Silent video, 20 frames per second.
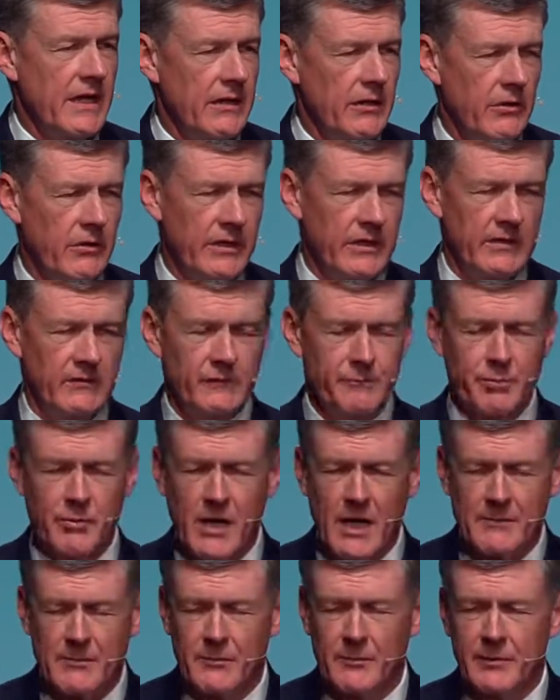era, is
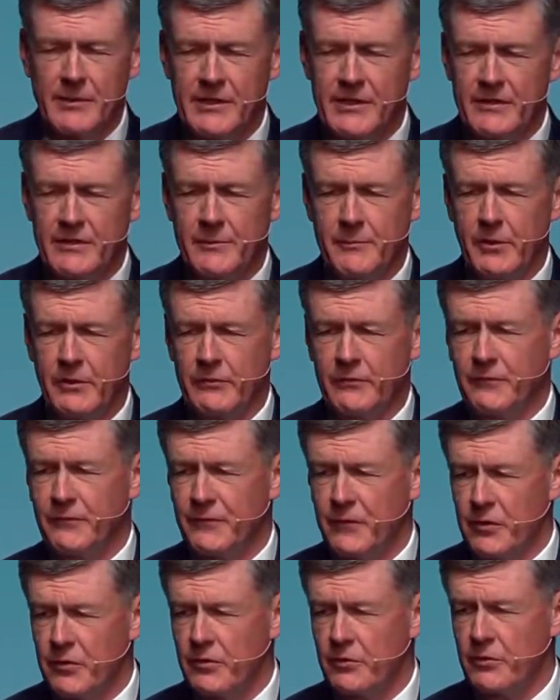probably the most
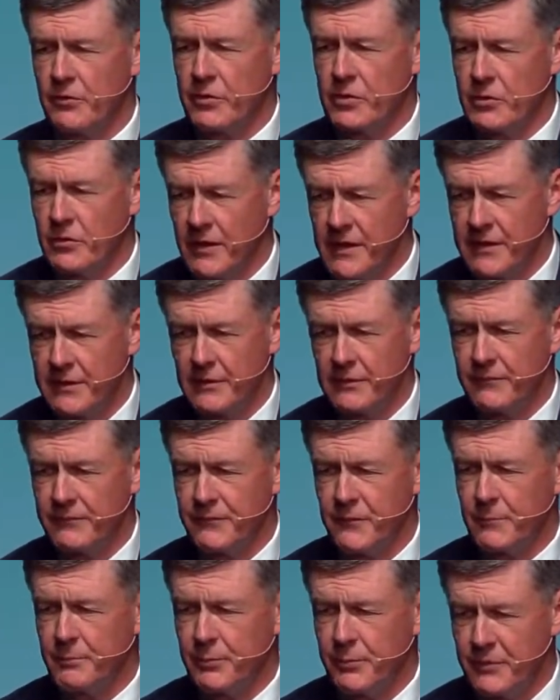fertile cradle
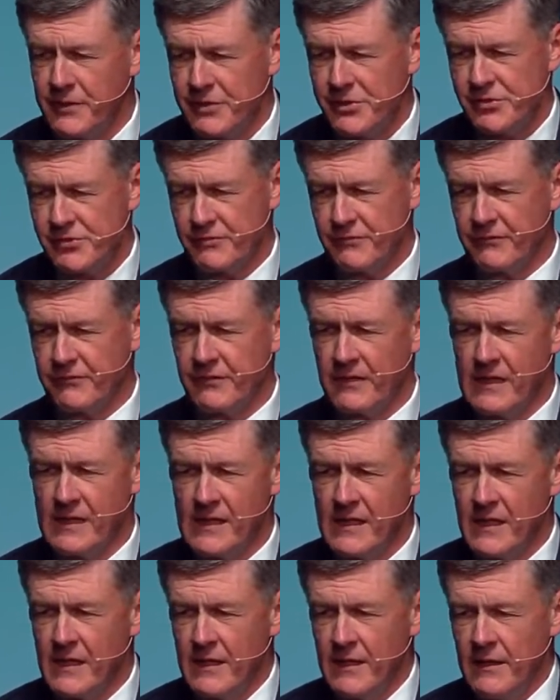for preachers.
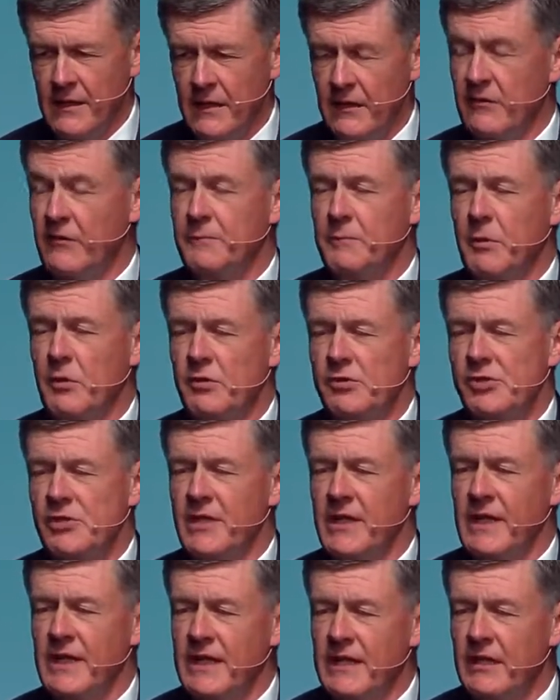And
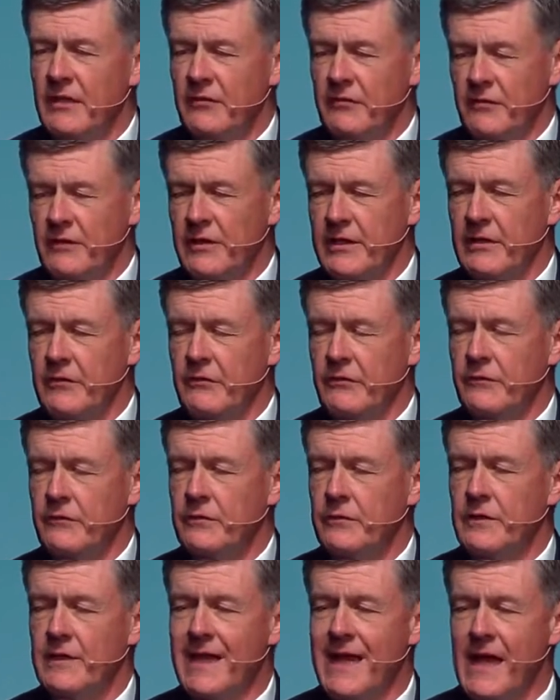Spurgeon easily
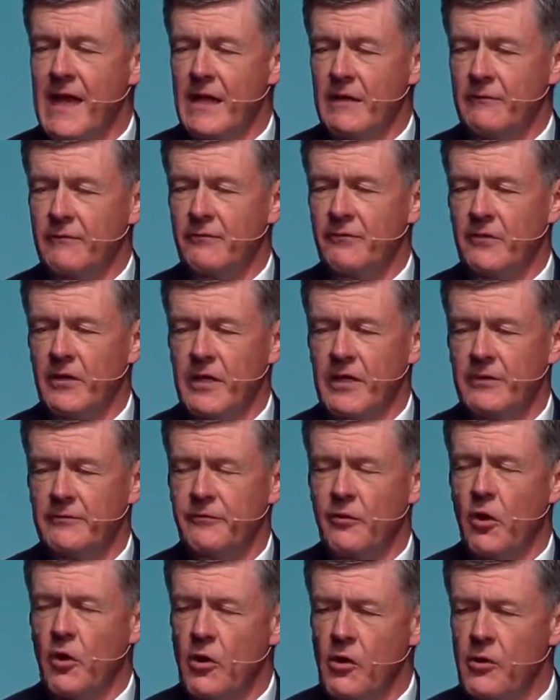stood out
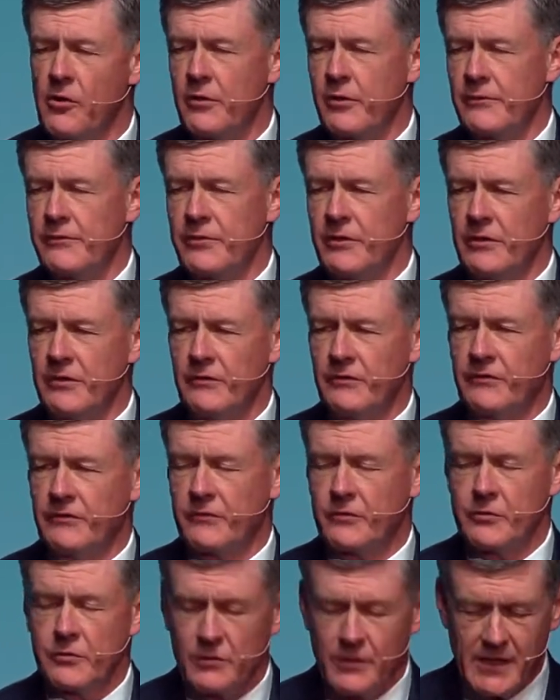of all of those
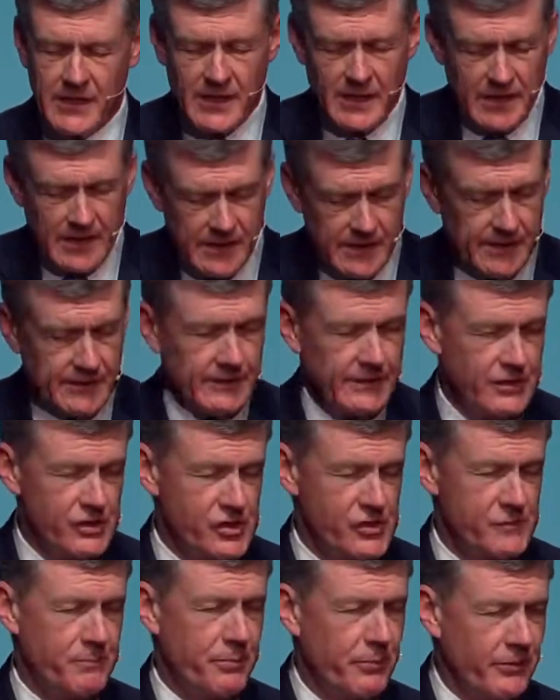great
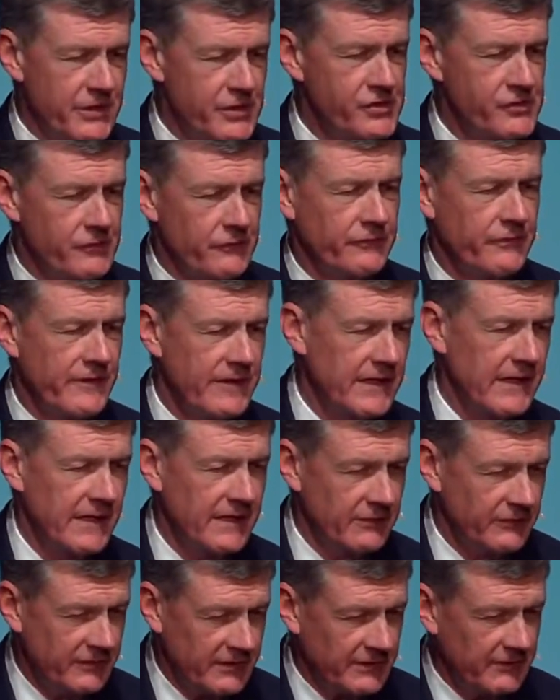English preachers of the
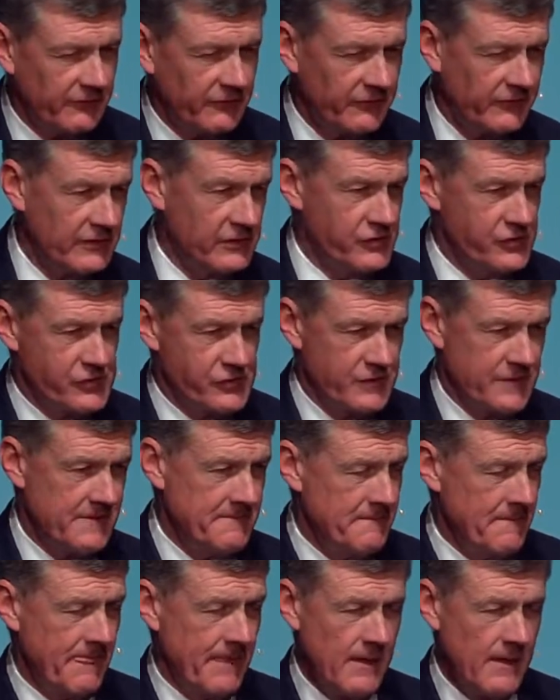19th century.